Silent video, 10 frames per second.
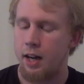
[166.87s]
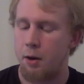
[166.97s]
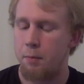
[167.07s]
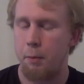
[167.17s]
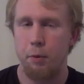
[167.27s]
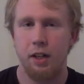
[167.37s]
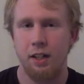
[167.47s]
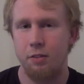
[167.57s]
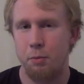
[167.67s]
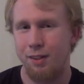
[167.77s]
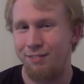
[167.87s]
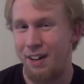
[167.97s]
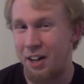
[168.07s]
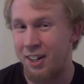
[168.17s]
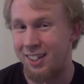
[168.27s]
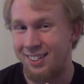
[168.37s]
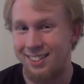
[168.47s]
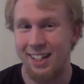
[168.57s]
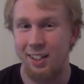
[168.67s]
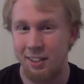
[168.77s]
I remember it giving me a very
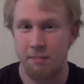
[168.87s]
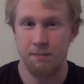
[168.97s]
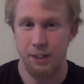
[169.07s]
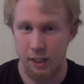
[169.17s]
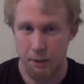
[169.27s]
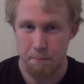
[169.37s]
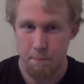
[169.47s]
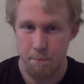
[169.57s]
unsettling feeling.